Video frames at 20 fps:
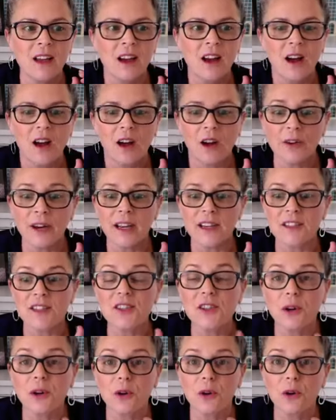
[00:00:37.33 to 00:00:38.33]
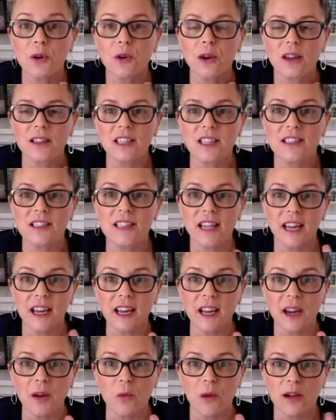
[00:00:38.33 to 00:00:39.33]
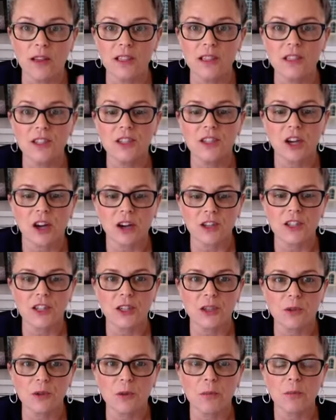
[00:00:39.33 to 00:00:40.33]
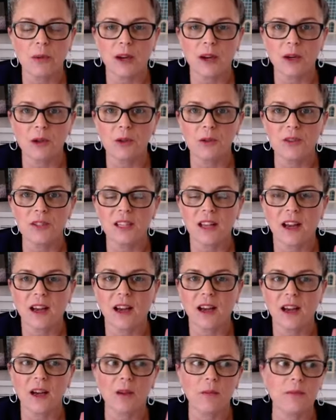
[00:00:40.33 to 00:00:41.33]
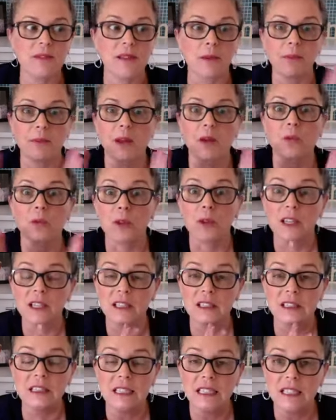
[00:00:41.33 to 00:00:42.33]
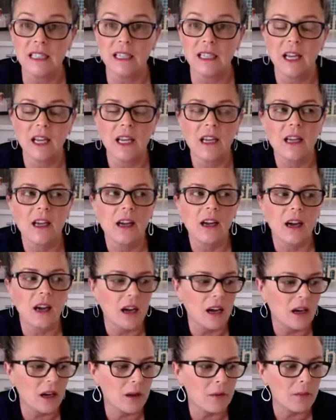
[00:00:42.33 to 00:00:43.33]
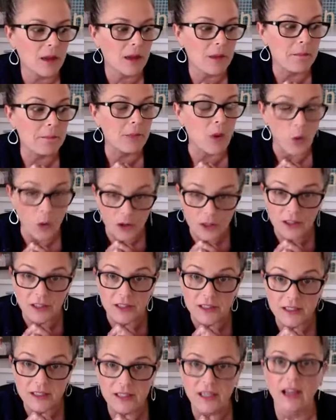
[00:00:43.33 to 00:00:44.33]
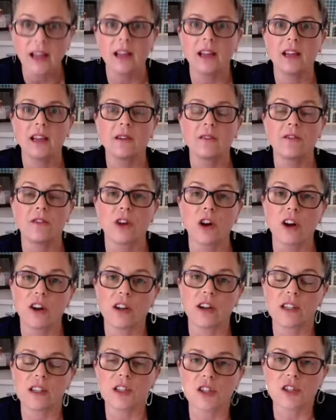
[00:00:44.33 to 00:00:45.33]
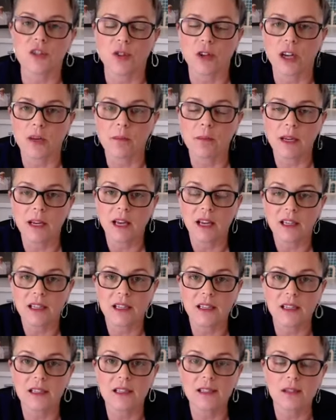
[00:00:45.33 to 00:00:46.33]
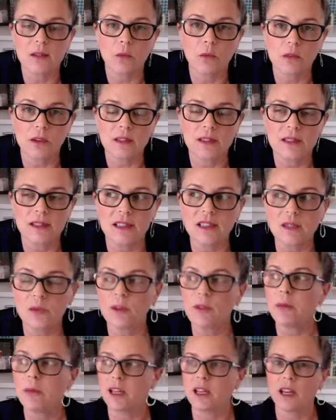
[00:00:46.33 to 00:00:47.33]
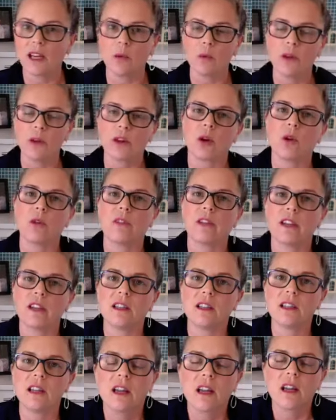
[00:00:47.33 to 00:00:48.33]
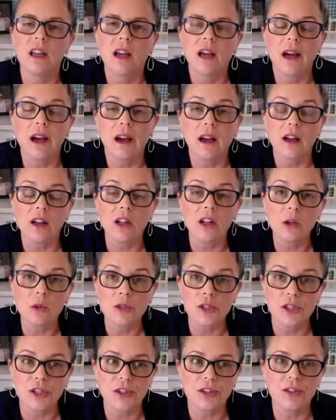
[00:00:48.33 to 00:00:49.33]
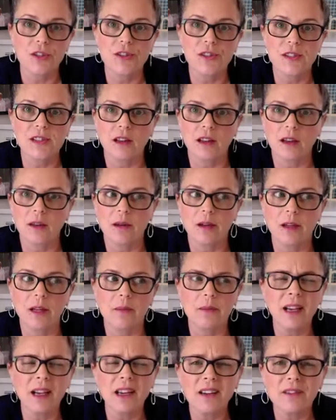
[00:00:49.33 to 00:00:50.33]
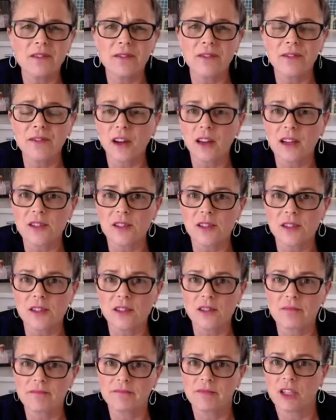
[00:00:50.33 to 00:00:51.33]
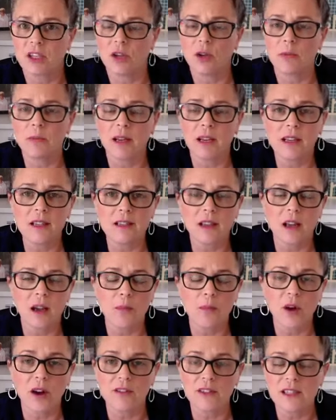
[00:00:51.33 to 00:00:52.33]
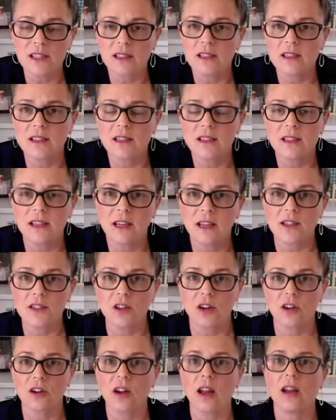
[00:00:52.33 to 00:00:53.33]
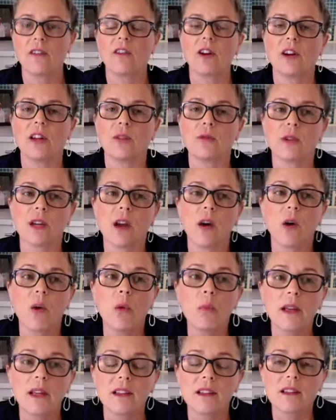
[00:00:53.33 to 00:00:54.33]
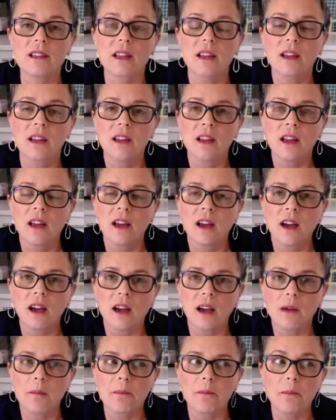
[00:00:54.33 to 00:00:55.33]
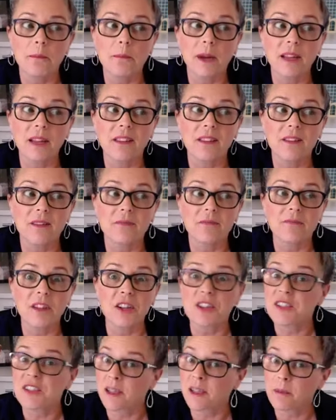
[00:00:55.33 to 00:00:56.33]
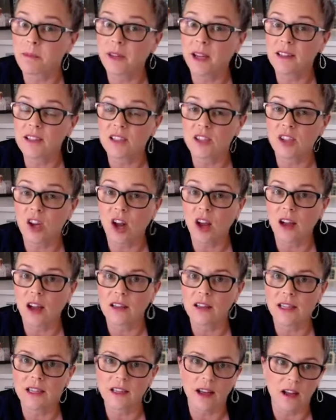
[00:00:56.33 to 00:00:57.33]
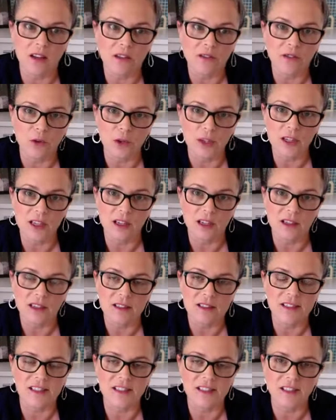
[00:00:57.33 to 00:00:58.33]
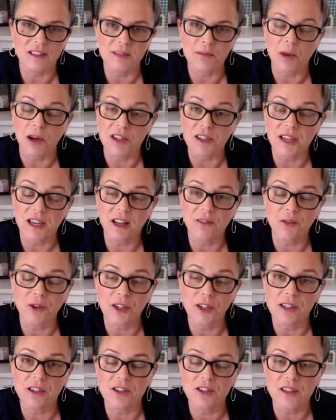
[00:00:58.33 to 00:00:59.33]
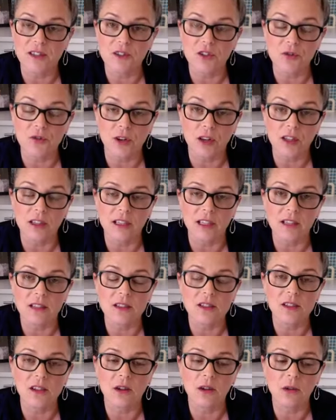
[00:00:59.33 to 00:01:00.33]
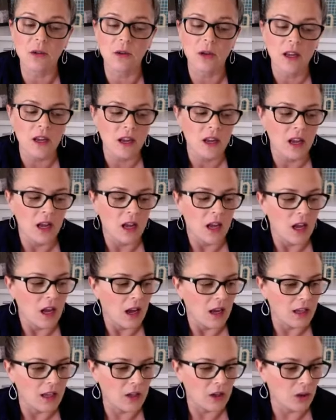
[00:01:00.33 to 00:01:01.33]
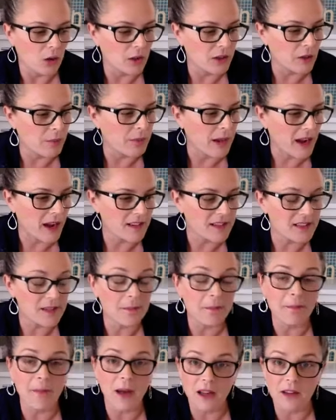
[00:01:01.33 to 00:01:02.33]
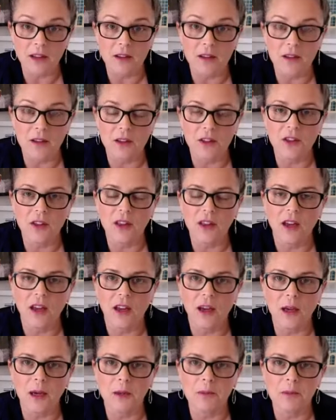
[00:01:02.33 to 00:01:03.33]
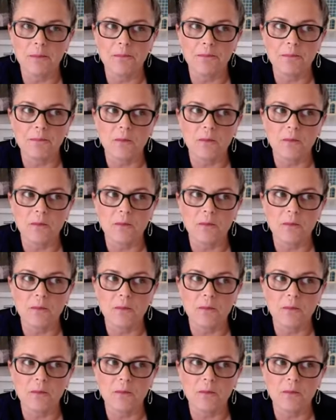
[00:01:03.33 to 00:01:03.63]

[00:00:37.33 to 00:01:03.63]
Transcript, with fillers: All right, so today I wanted to talk to you about um, something really um, important uh, for our industry because since we've been hit with COVID uh, closures, uh, many of us, you know, many uh, provinces and states are have already reopened, um, but there's some that's not. Like California is still, parts of California are still struggling. So, you know, the past month, um,